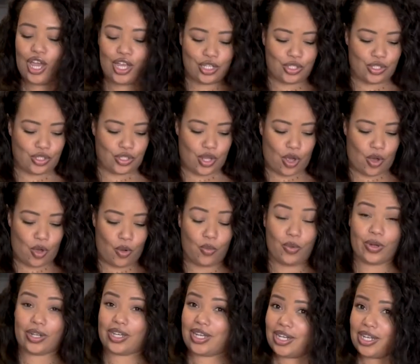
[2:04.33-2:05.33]
So
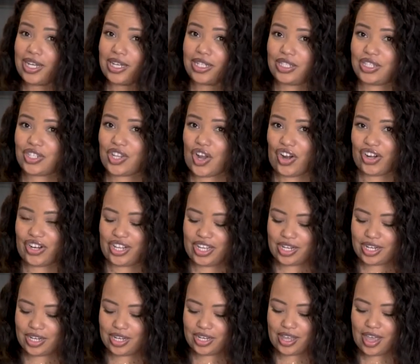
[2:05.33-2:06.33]
we're gonna get
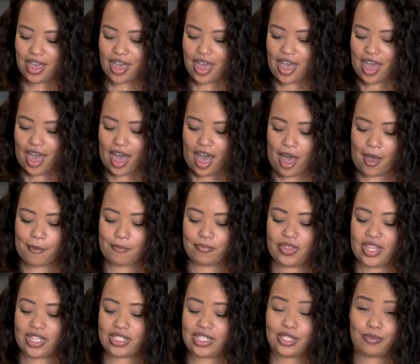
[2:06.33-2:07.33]
started.
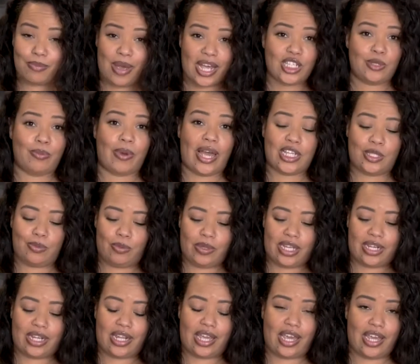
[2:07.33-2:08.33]
This is my spice
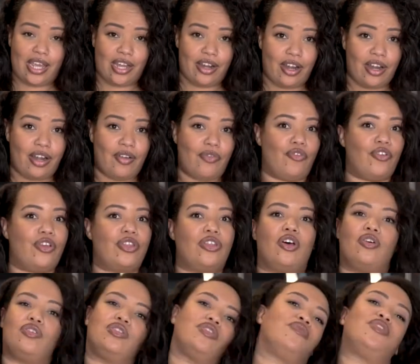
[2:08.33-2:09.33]
blend here. For
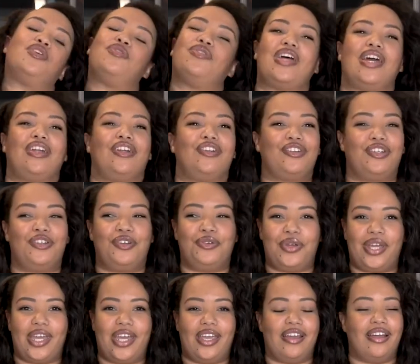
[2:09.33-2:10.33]
those of you that are new
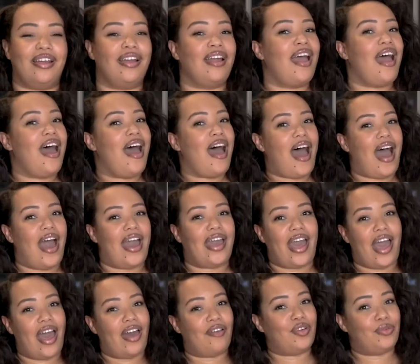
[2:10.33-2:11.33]
here, I
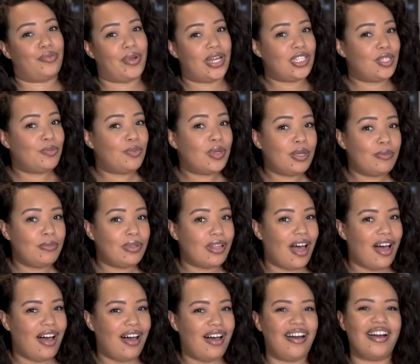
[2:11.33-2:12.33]
have a recipe
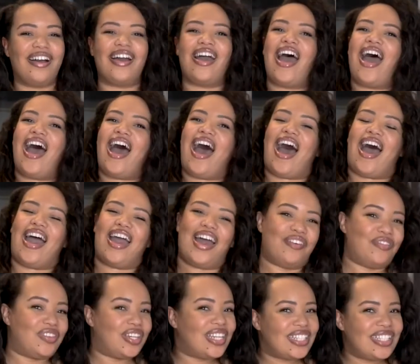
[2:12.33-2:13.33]
blog, I
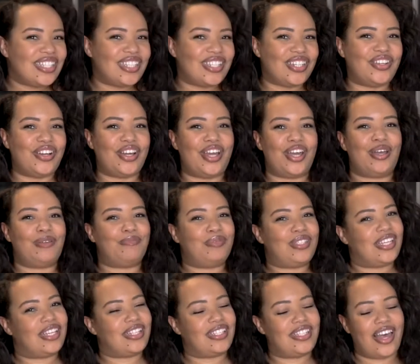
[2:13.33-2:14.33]
have an Instagram,
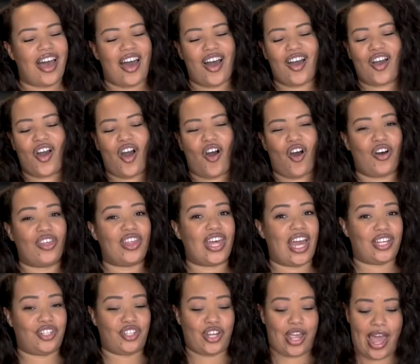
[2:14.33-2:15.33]
TikTok, all
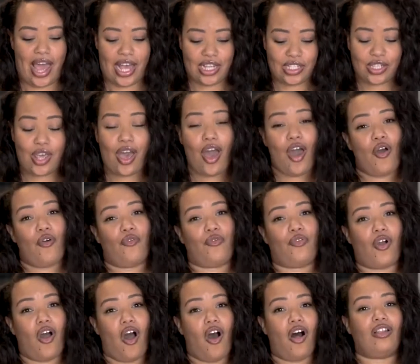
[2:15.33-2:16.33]
that jazz
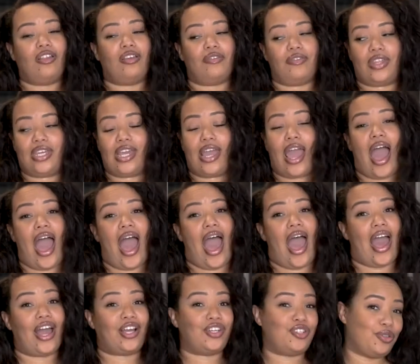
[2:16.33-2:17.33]
for all of the
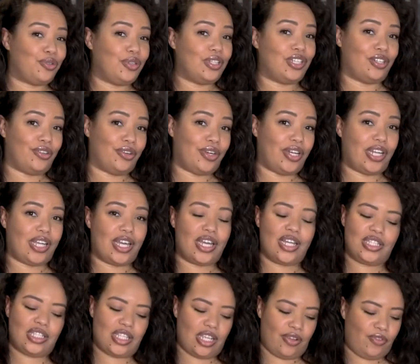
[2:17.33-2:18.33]
actual
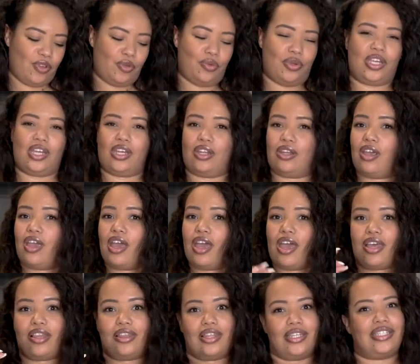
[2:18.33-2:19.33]
ingredients. If you need
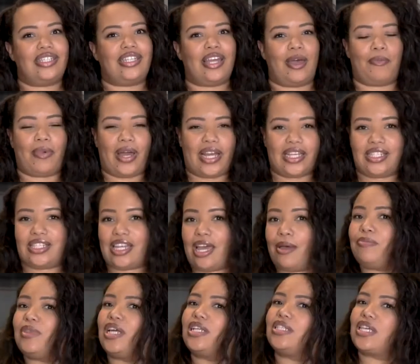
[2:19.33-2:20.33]
the
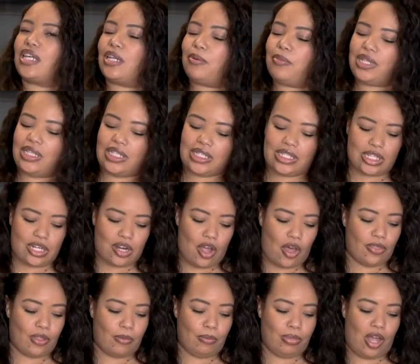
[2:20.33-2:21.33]
step-by-step, that's gonna be listed
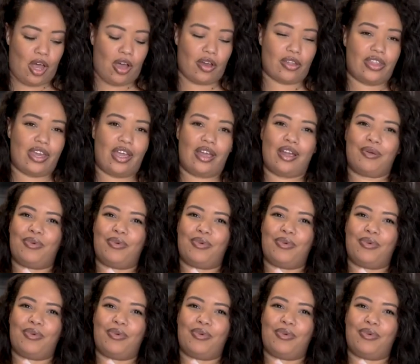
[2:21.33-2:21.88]
on the blog there.